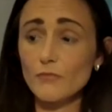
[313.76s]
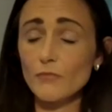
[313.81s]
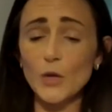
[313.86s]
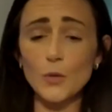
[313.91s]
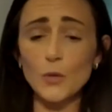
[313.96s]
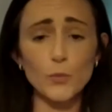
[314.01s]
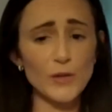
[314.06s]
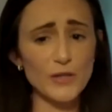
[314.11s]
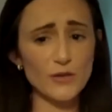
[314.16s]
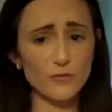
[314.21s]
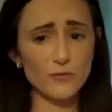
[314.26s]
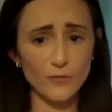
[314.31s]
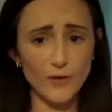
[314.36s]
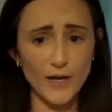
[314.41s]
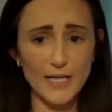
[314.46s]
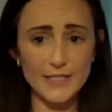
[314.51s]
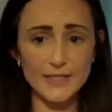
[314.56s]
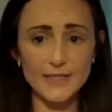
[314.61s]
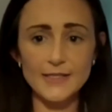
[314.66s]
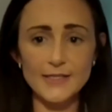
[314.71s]
with
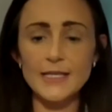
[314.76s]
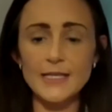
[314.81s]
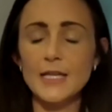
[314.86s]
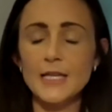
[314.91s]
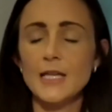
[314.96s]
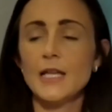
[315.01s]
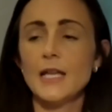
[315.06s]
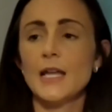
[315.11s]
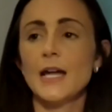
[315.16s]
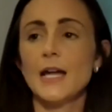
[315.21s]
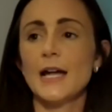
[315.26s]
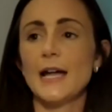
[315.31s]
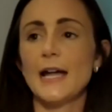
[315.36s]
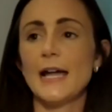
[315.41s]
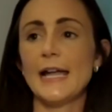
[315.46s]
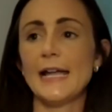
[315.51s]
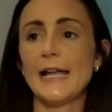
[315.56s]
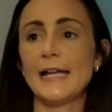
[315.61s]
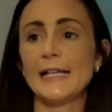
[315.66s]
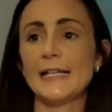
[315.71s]
friends,
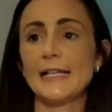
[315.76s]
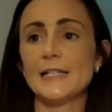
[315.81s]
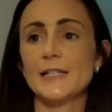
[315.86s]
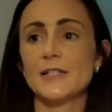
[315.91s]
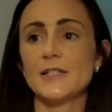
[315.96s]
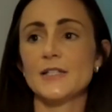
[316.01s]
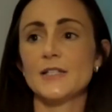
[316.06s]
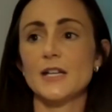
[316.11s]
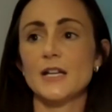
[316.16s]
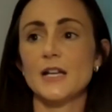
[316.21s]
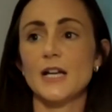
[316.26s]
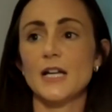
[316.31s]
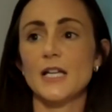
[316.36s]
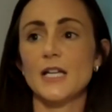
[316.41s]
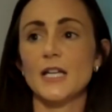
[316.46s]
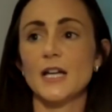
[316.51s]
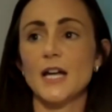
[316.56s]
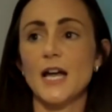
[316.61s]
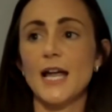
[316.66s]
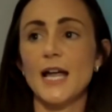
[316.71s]
and
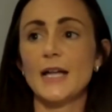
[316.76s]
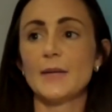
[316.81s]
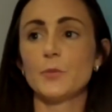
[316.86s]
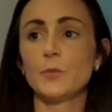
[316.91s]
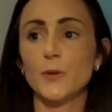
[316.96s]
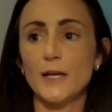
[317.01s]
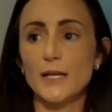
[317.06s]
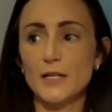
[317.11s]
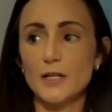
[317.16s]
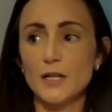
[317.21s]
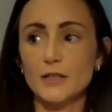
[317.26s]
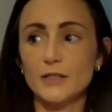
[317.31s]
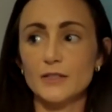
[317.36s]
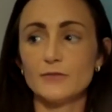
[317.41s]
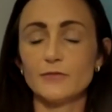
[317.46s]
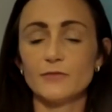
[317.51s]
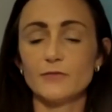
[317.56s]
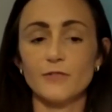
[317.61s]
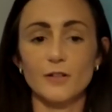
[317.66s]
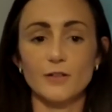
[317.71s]
I prayed on it
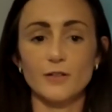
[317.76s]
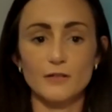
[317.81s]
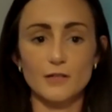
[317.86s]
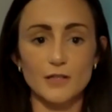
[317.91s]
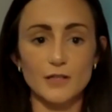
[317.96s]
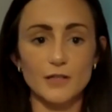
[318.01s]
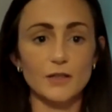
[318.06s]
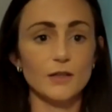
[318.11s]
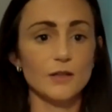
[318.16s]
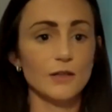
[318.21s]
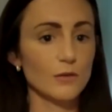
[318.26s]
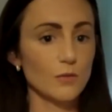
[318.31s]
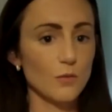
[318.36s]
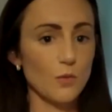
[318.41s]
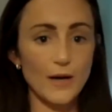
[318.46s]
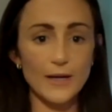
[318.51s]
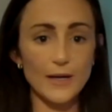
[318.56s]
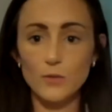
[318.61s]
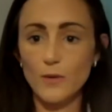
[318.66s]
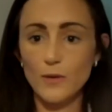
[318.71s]
for
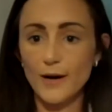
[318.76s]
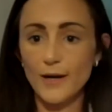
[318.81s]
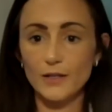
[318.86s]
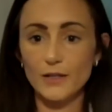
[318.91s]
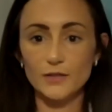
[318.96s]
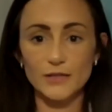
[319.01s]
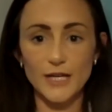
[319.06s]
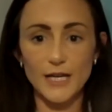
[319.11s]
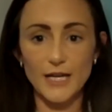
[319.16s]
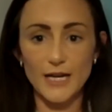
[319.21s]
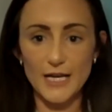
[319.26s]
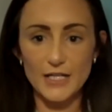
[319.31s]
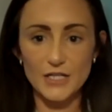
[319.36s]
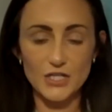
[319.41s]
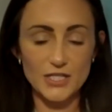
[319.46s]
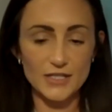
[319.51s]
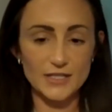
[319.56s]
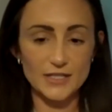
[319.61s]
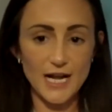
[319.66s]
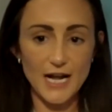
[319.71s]
quite a while, and I
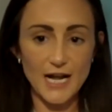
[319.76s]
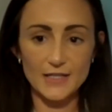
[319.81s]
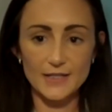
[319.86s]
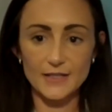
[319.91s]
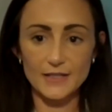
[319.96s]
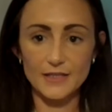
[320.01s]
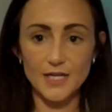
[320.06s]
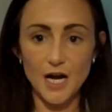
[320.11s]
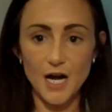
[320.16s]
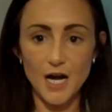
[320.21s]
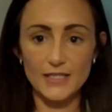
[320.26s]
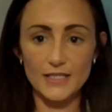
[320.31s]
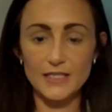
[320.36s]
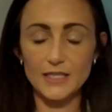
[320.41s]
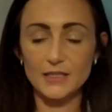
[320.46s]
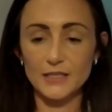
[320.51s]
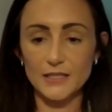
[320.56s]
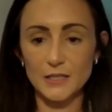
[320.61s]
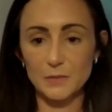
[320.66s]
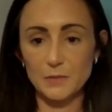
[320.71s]
just asked God to
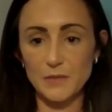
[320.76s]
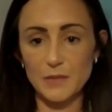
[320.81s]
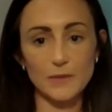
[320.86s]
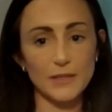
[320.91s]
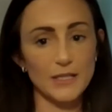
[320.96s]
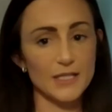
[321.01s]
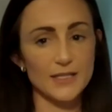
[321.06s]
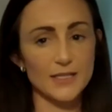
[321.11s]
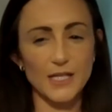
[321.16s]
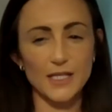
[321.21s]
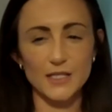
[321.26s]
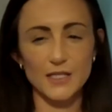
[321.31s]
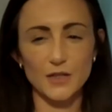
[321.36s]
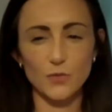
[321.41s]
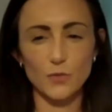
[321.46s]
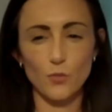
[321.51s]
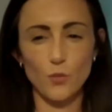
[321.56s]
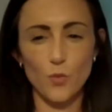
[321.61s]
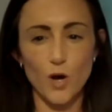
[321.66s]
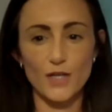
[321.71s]
lead me because I
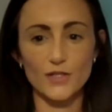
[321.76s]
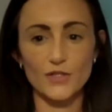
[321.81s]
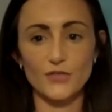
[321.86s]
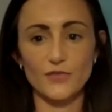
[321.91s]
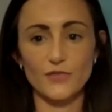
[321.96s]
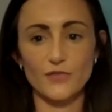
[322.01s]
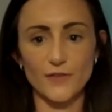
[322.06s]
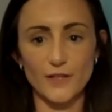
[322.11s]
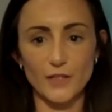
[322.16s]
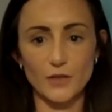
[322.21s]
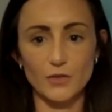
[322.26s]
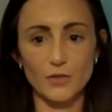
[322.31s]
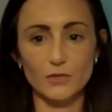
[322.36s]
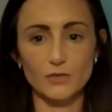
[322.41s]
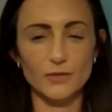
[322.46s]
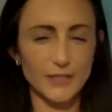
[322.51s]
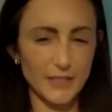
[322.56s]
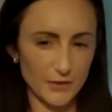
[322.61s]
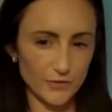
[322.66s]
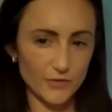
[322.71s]
didn't want to feel
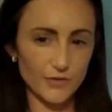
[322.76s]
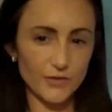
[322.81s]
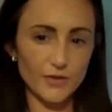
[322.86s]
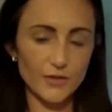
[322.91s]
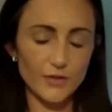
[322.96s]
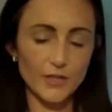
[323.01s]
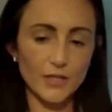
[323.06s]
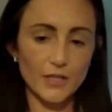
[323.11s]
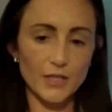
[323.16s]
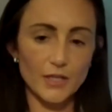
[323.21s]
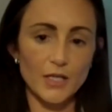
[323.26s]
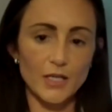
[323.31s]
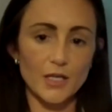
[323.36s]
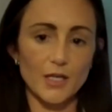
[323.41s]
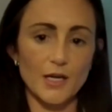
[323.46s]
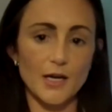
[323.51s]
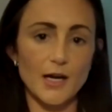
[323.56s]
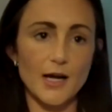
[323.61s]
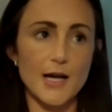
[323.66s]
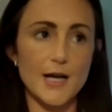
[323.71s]
guilt,
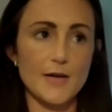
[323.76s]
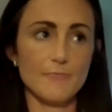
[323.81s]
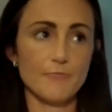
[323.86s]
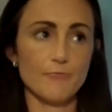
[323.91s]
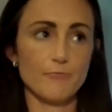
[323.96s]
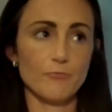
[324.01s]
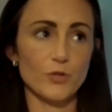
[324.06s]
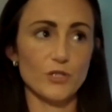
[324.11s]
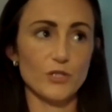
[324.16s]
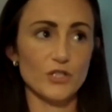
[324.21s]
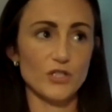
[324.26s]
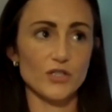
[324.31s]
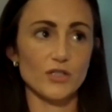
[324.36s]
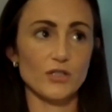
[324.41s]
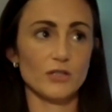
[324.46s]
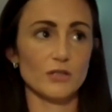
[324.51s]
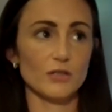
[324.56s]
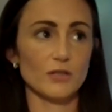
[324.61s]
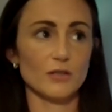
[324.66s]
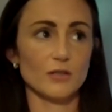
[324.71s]
which,
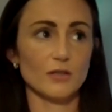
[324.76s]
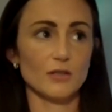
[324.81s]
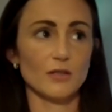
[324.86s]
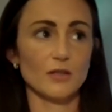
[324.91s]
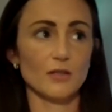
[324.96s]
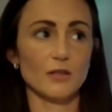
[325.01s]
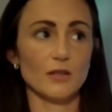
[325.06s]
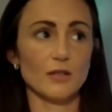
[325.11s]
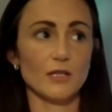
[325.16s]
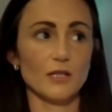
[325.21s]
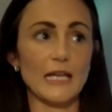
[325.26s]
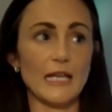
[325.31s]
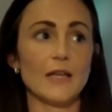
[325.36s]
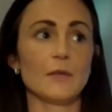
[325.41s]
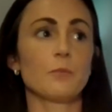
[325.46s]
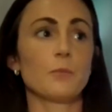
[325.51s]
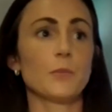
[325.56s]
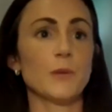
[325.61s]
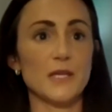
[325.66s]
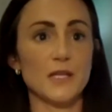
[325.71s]

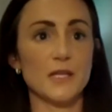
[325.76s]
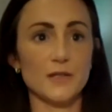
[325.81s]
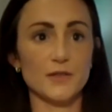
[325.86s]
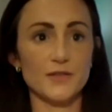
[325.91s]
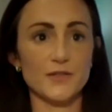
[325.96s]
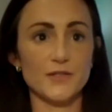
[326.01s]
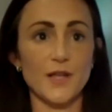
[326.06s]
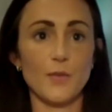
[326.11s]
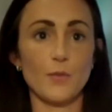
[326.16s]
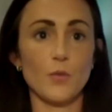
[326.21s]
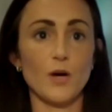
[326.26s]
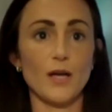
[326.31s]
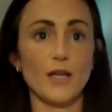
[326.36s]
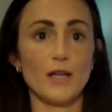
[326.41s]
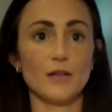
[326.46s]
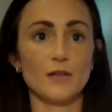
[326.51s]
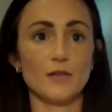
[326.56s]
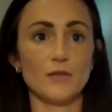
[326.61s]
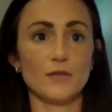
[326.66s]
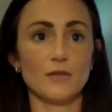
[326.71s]
being
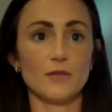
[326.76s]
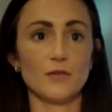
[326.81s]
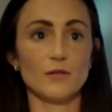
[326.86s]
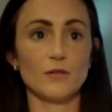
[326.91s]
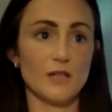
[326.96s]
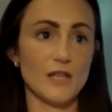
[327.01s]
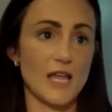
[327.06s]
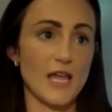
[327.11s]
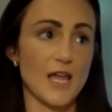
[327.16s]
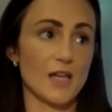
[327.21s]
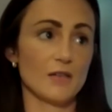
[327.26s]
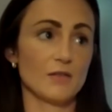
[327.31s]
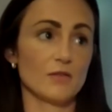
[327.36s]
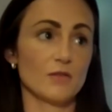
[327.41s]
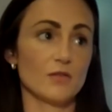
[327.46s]
someone that,